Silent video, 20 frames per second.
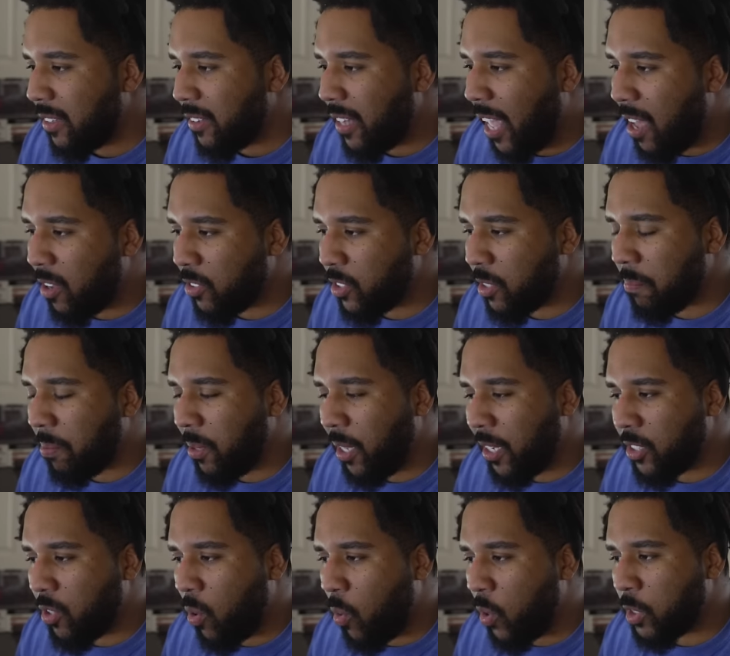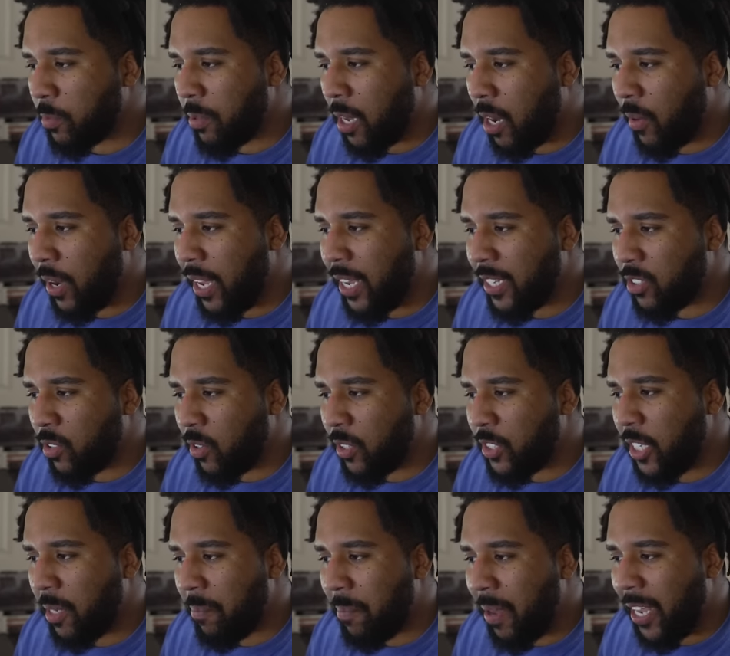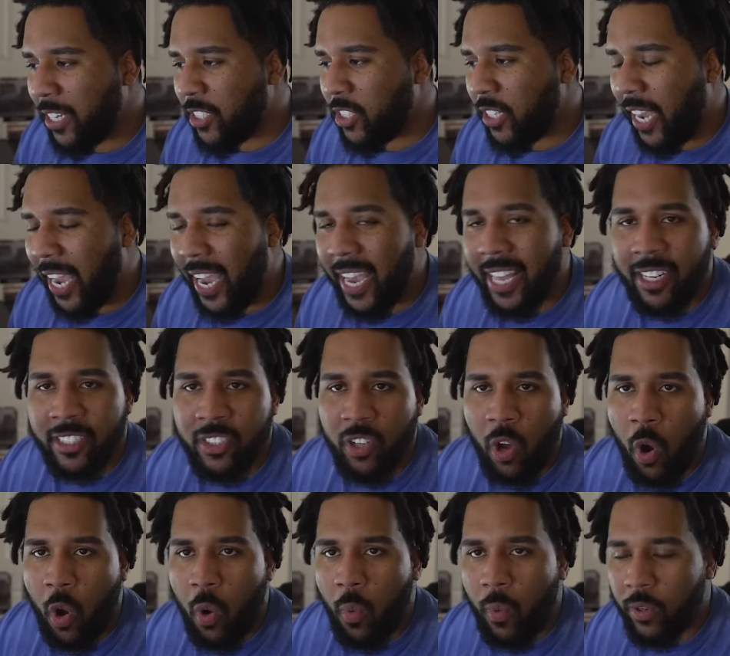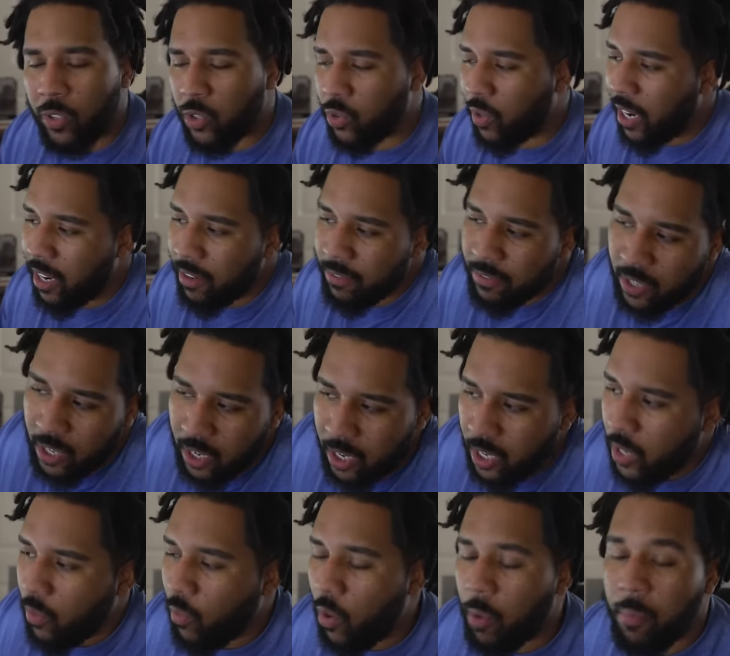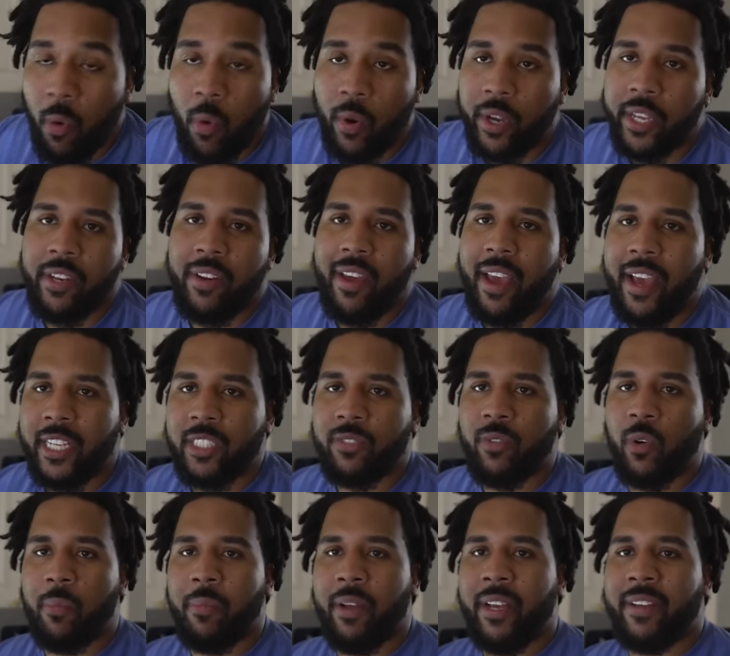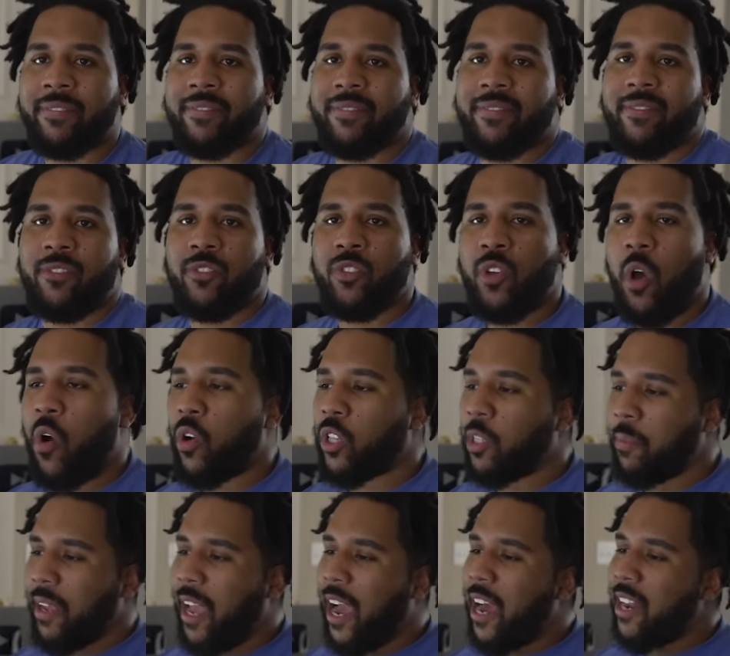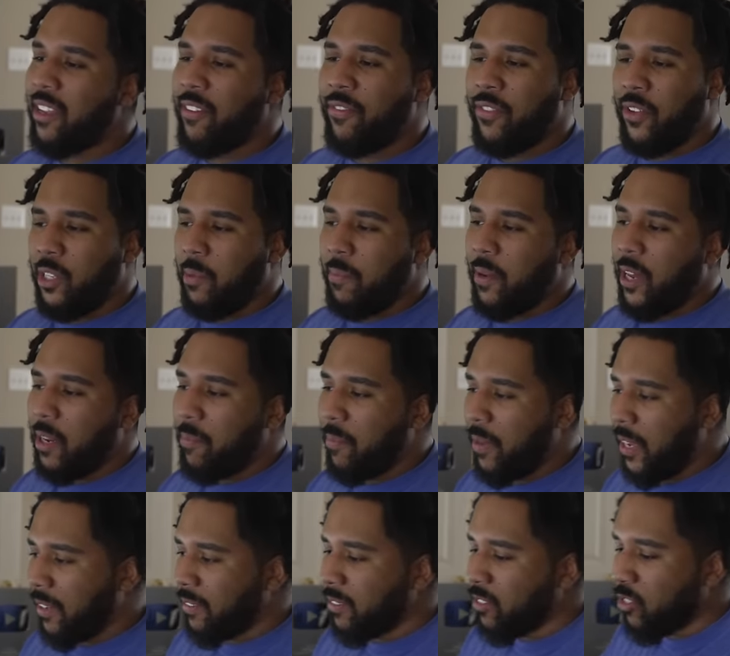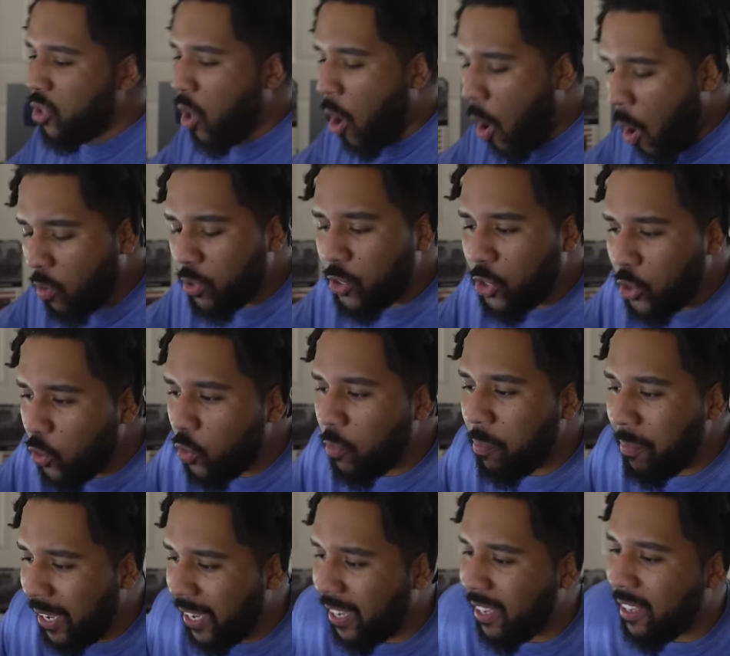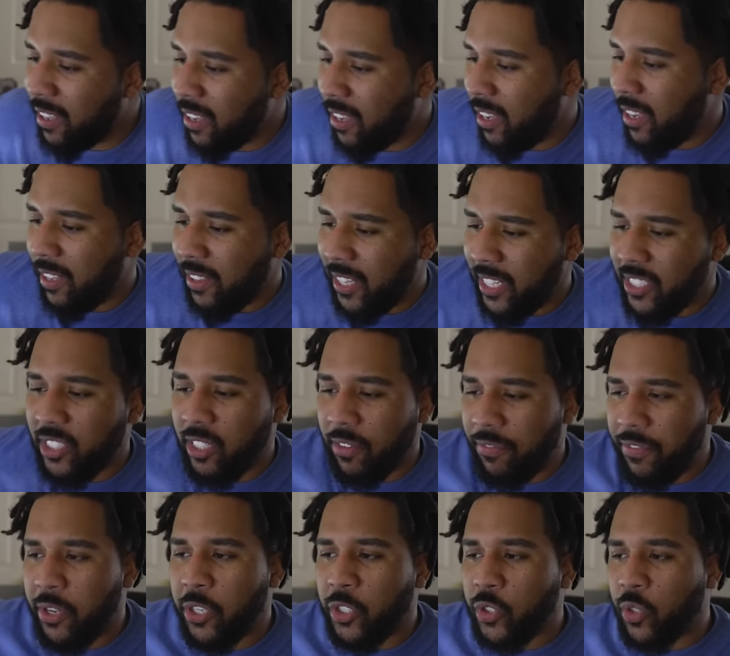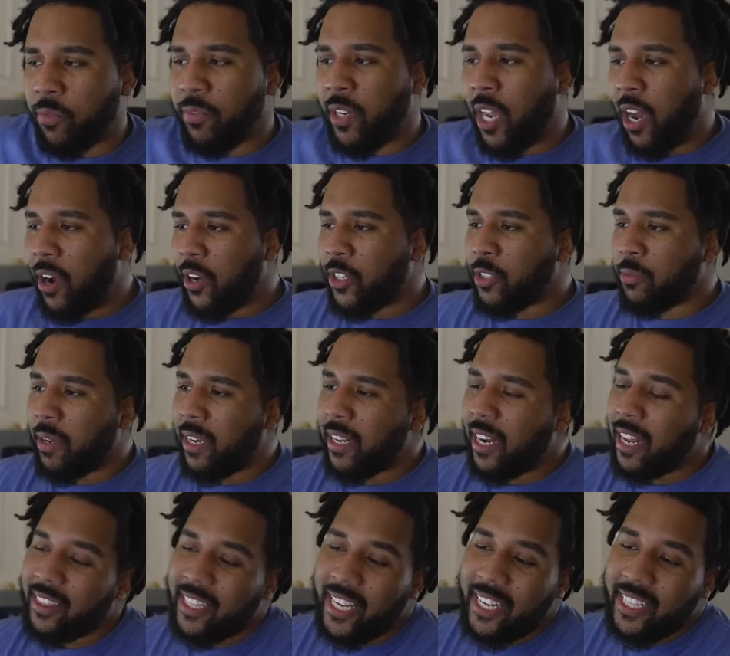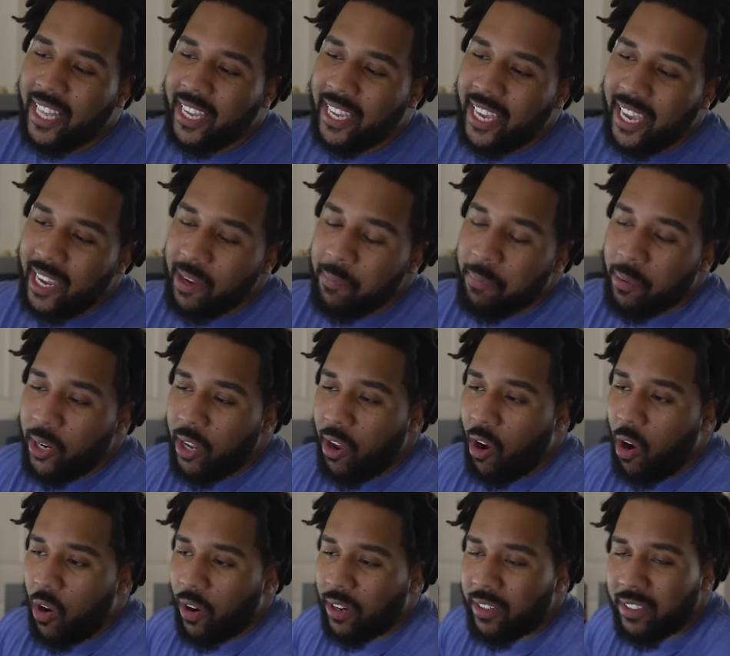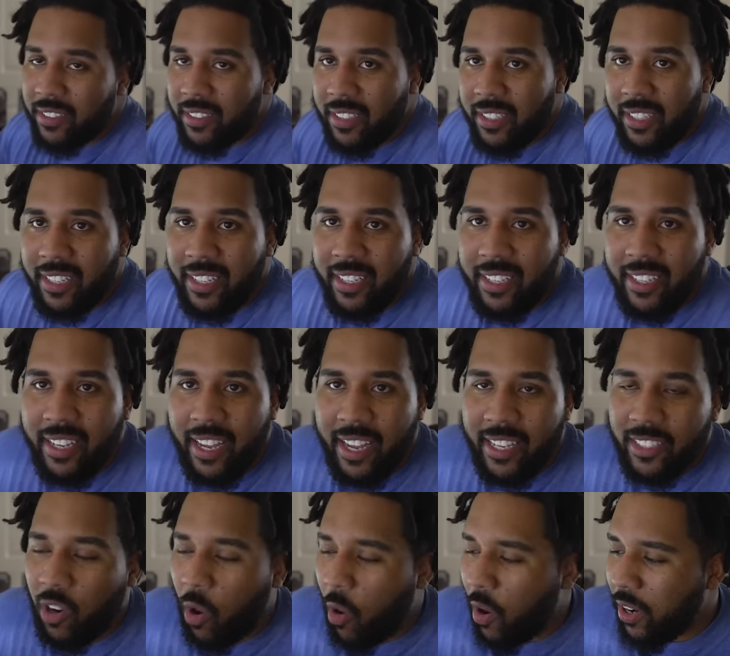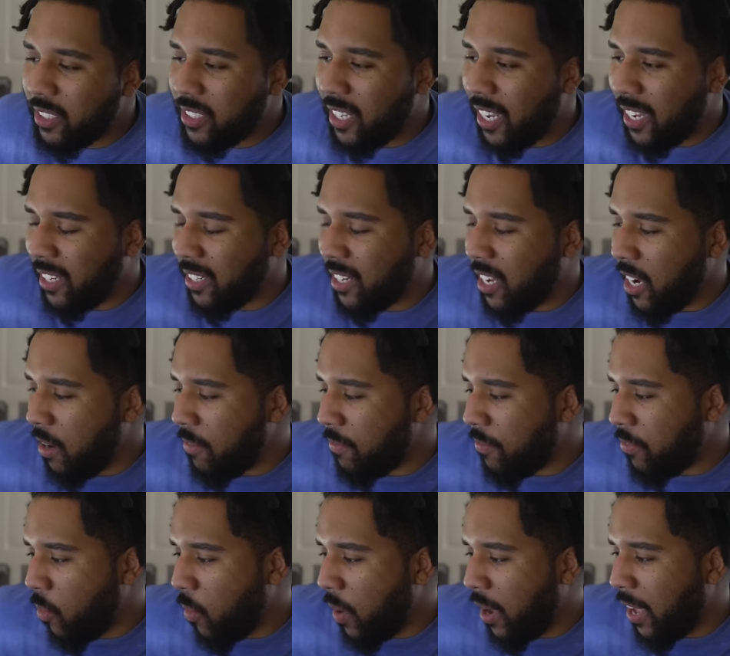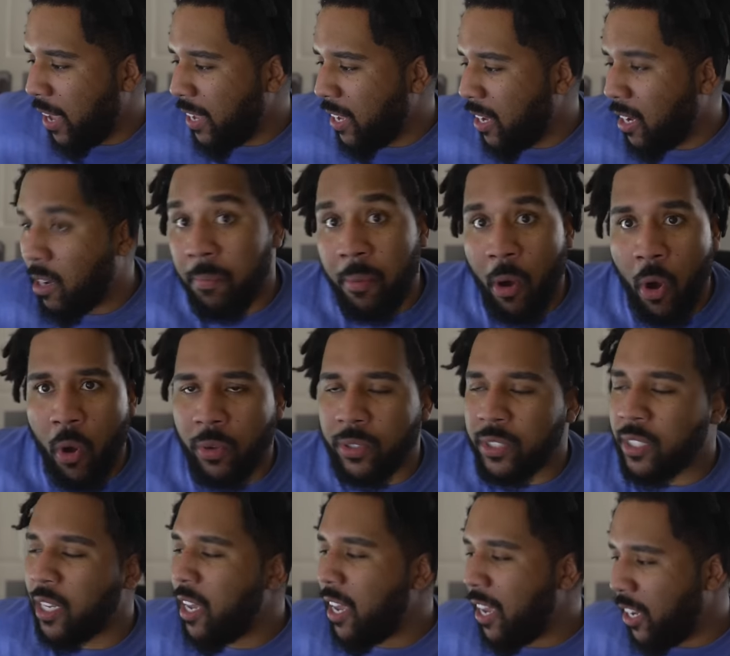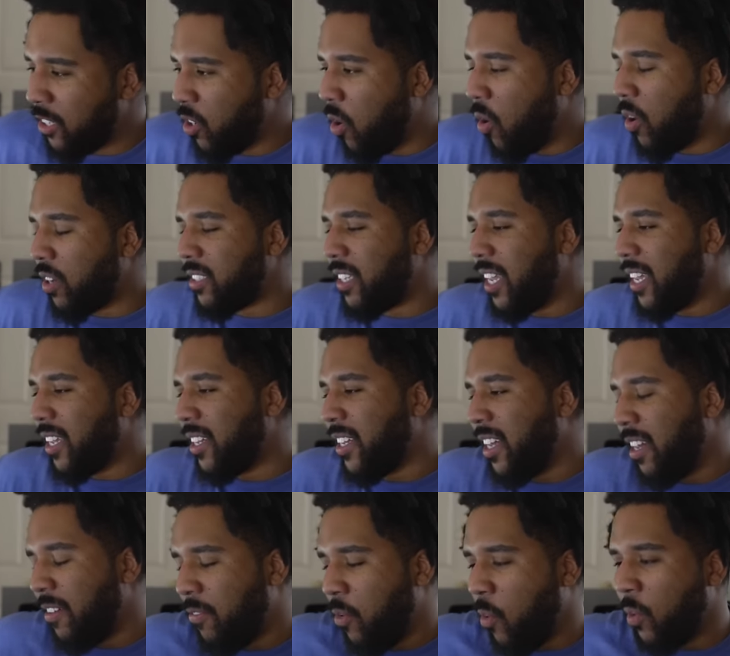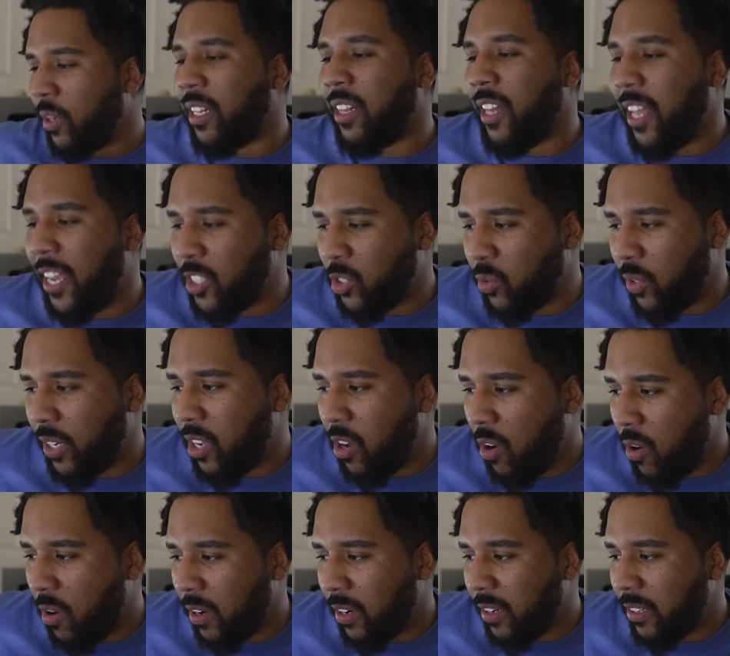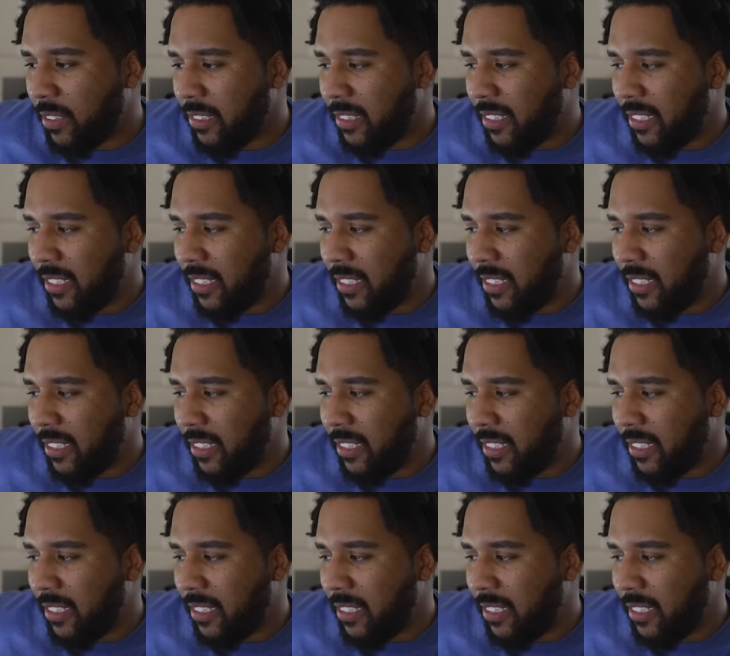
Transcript: 1,000 plus horsepower SRT Banshee, and it's all wheel drive. What more can you ask for, man? Talk to me. How do you feel about it, man? Talk to me. This is the future of Dodge, man. I think they came pretty hard. As hard as they could come for a pulse, as hard as they could come for an electric car.